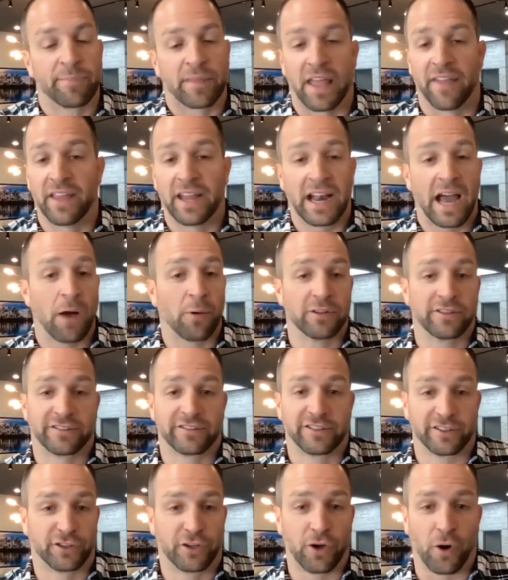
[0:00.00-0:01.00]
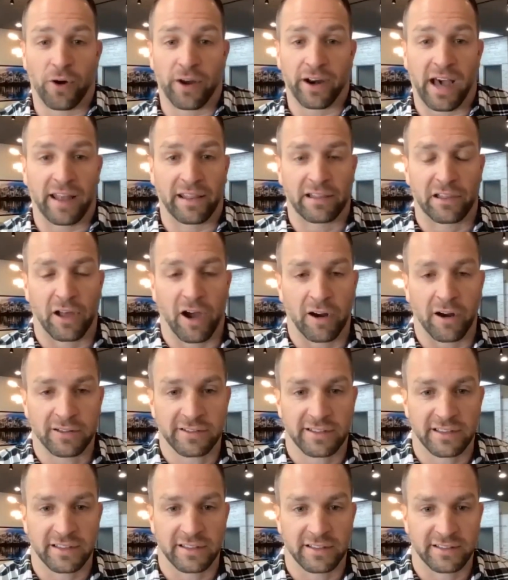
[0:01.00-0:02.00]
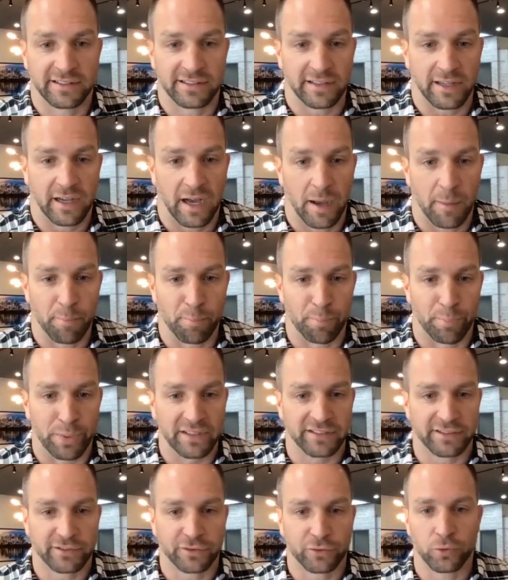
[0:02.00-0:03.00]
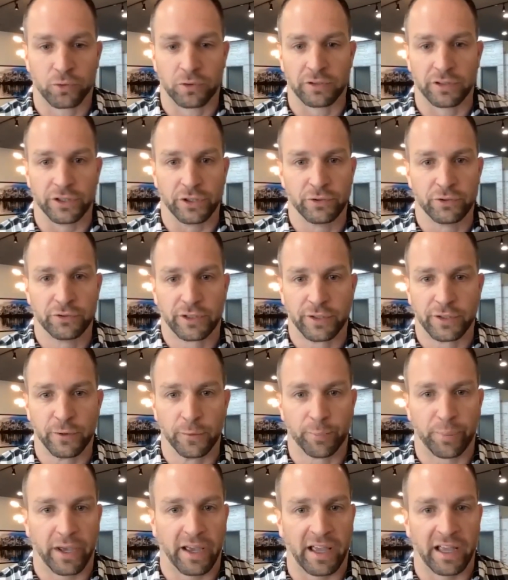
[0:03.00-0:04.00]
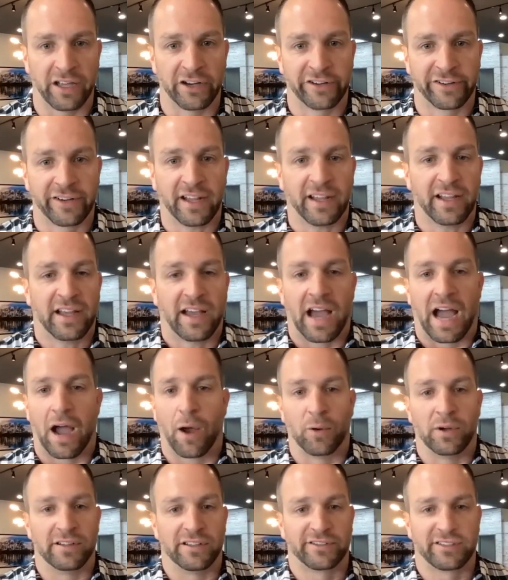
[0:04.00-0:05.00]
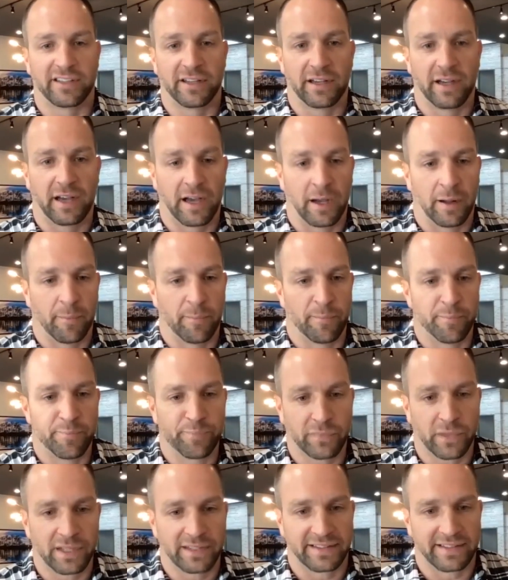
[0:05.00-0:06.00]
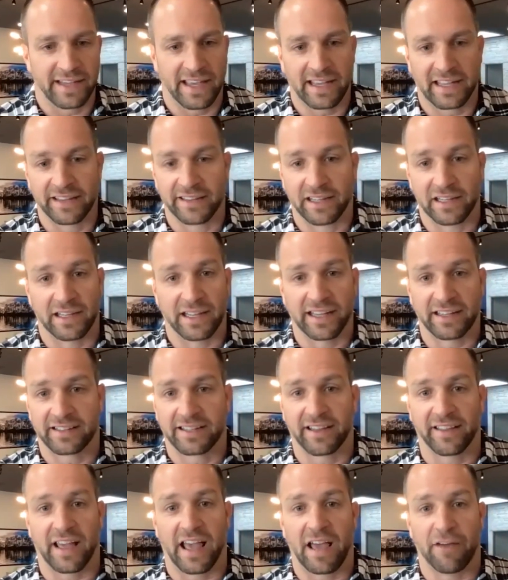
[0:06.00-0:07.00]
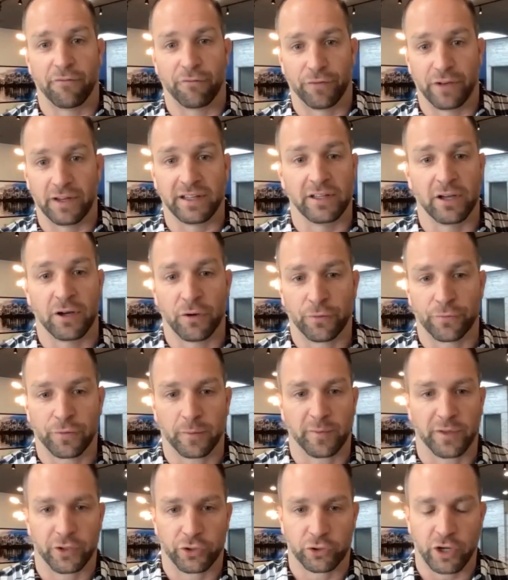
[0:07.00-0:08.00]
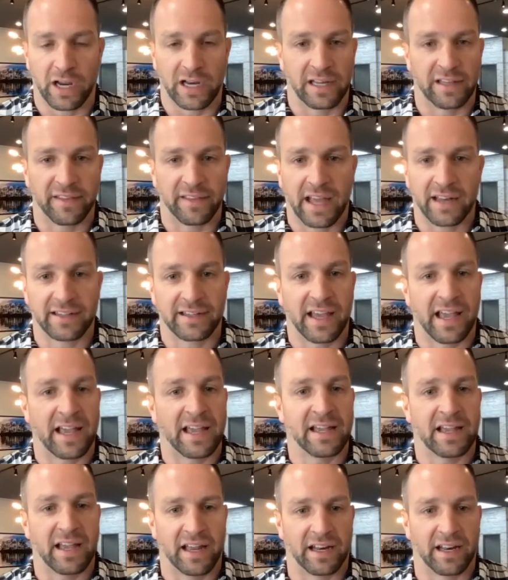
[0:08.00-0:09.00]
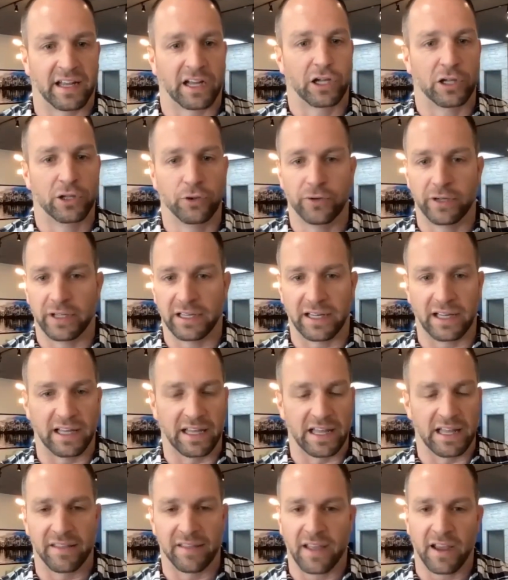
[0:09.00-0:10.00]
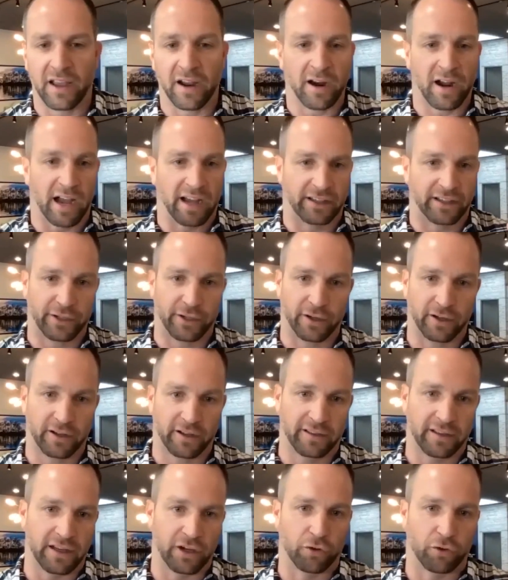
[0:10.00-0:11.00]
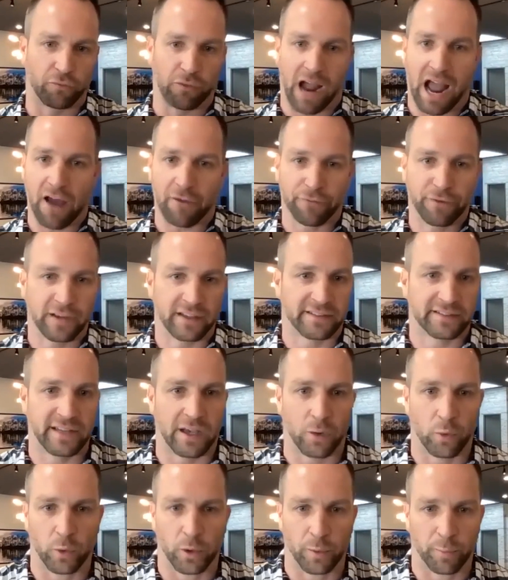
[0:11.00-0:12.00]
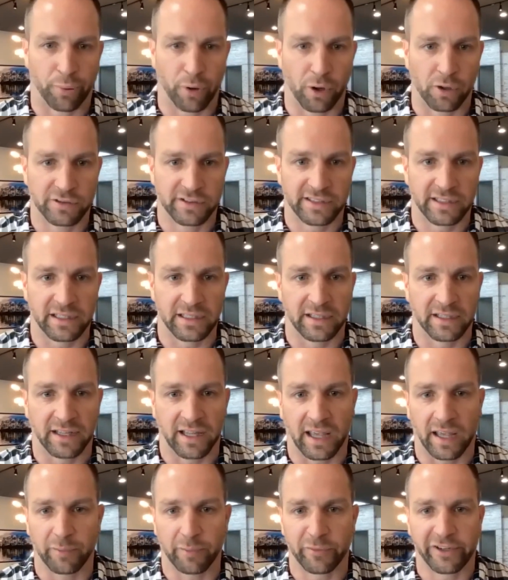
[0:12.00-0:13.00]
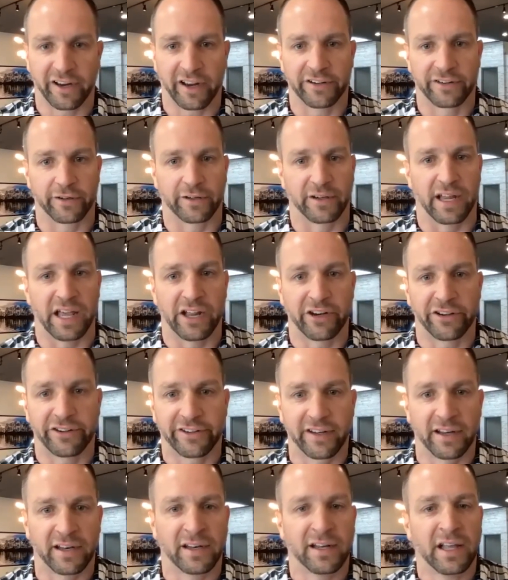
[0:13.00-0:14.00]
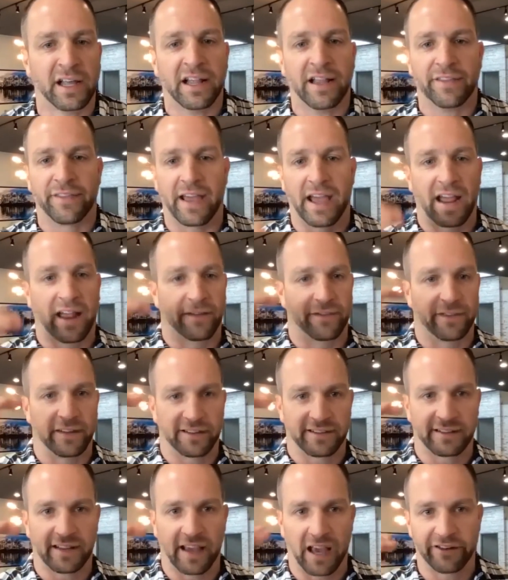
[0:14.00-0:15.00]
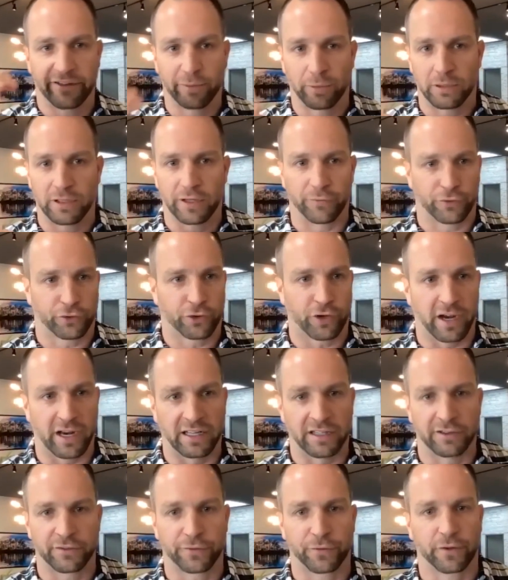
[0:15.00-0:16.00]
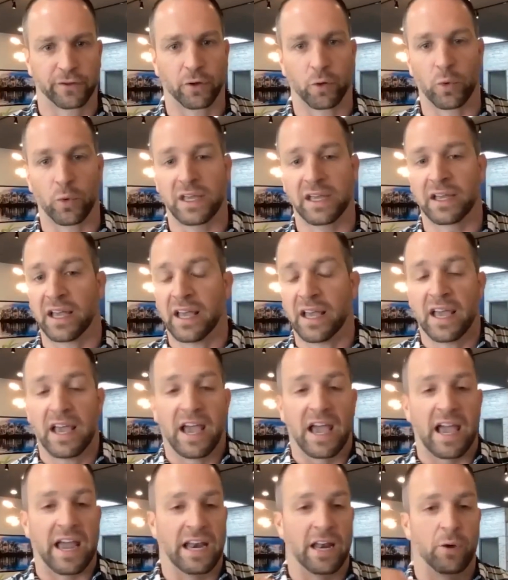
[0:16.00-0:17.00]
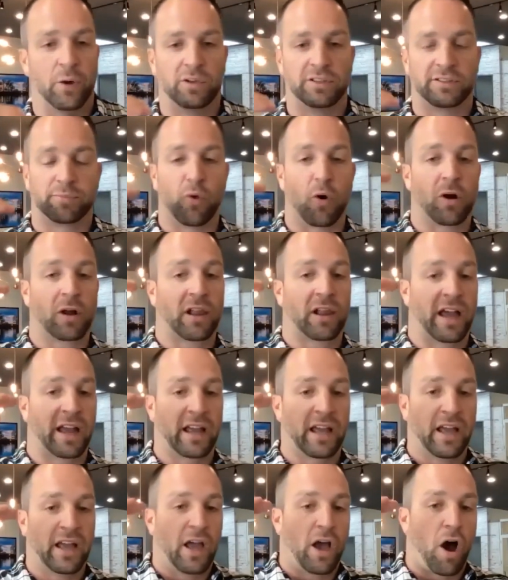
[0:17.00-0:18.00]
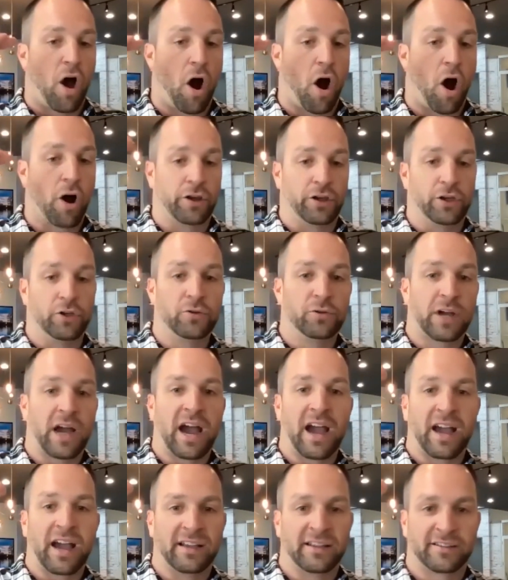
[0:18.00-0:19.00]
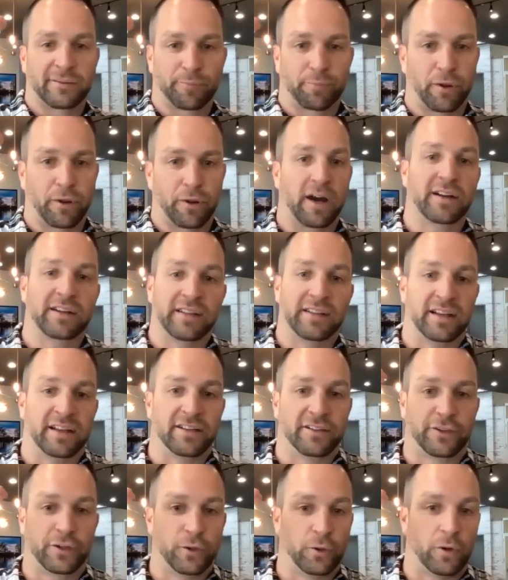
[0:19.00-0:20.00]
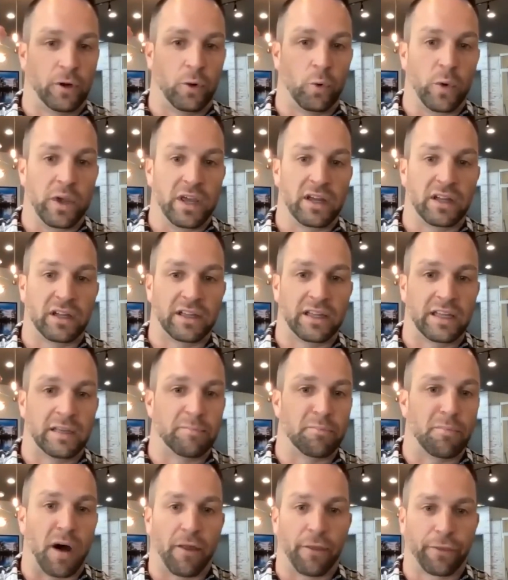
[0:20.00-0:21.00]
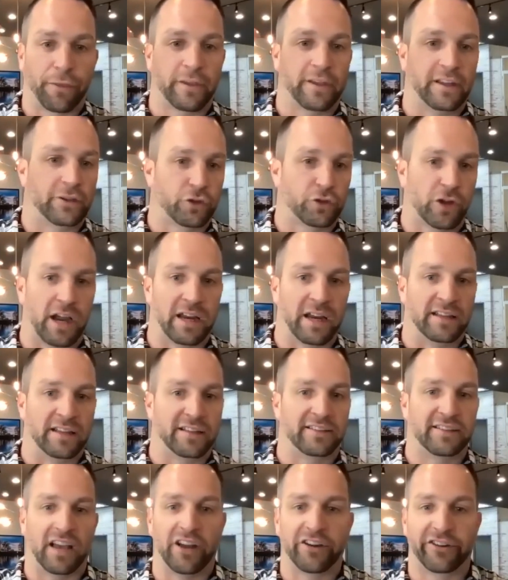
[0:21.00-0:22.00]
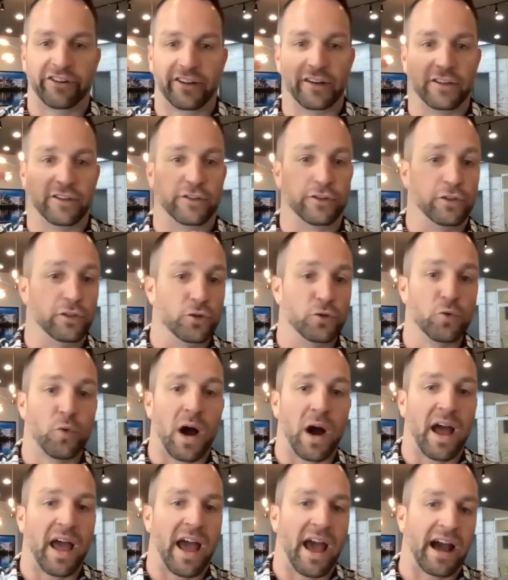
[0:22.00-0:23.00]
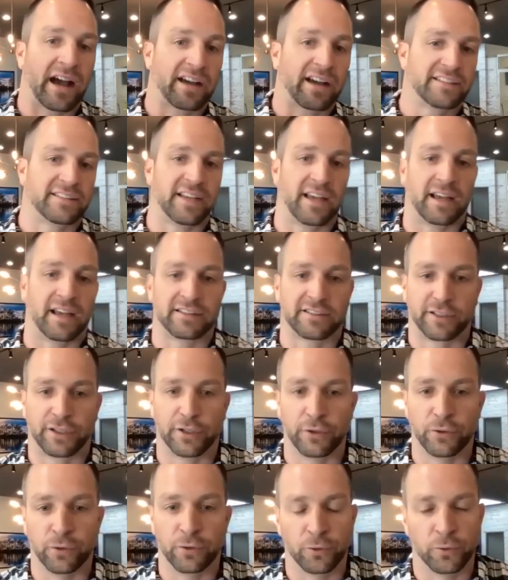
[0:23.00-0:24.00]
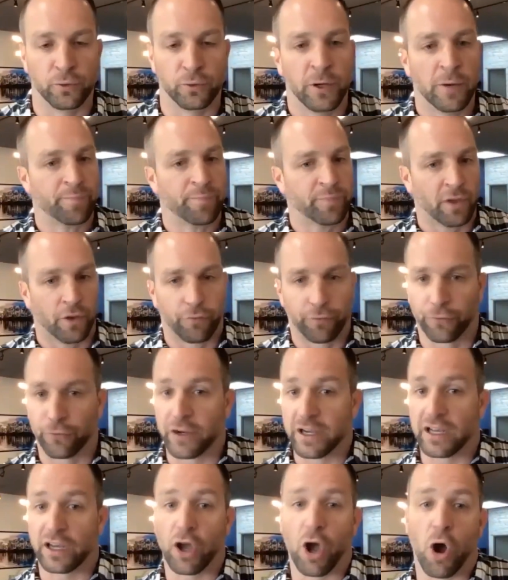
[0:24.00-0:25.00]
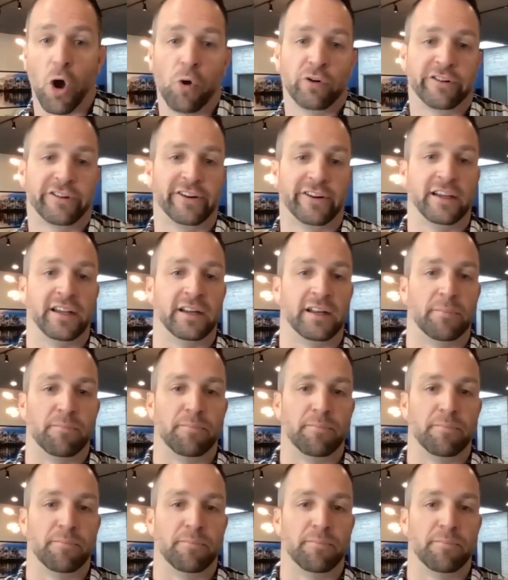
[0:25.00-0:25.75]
And then I was just going on Lars's B School YouTube page. I was taking the link to that video from the training that day and including it in there. I took the graphics that we're posting in Game Changer Nation that had the schedule of trainings for the week. And it was more like, are you guys plugged into a weekly, monthly training session? Do you want access to free coaching and